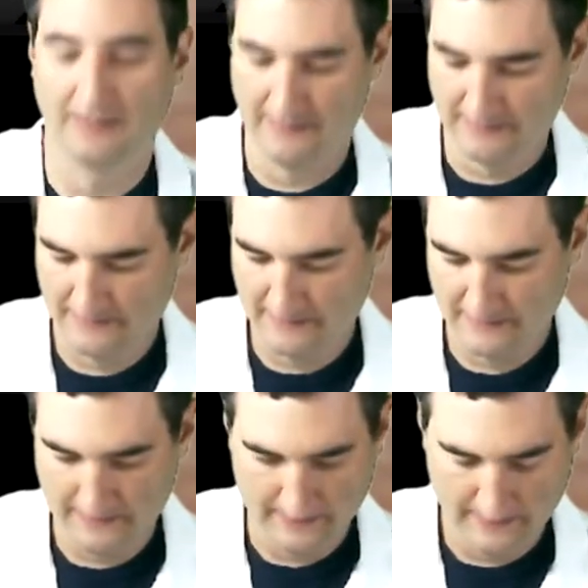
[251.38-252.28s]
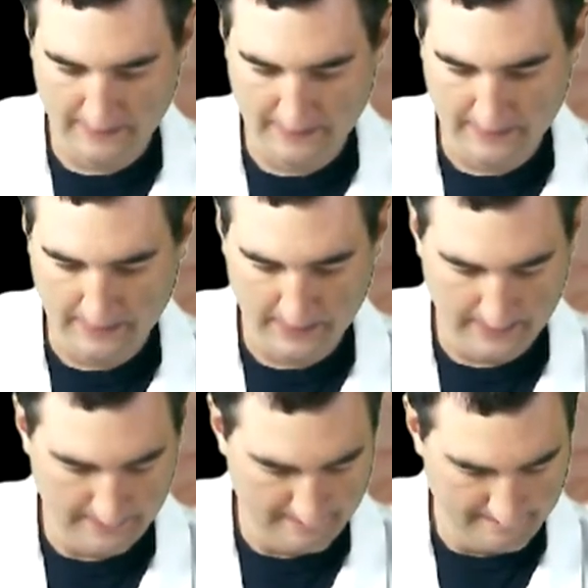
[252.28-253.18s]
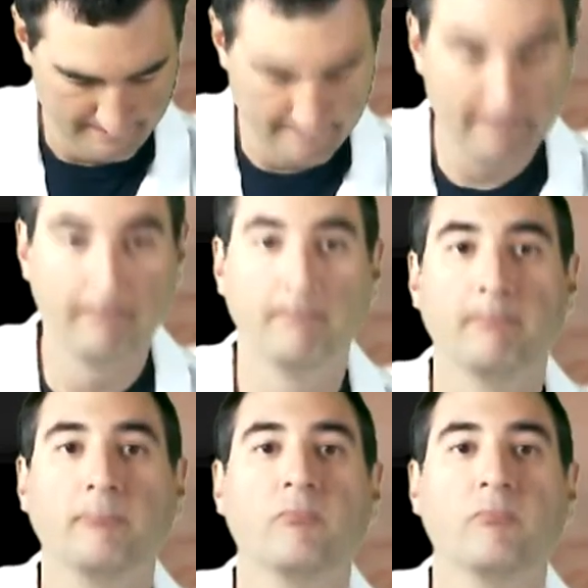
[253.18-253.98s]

(silence)